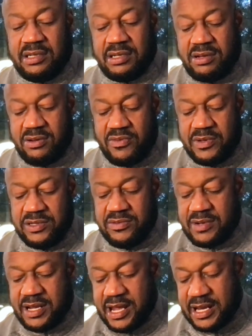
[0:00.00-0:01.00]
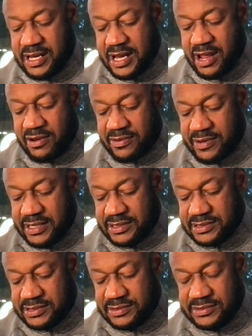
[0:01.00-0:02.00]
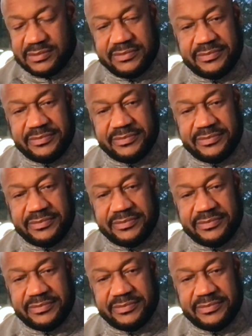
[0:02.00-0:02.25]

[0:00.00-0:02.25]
Oh, will you cut it out, Grayson?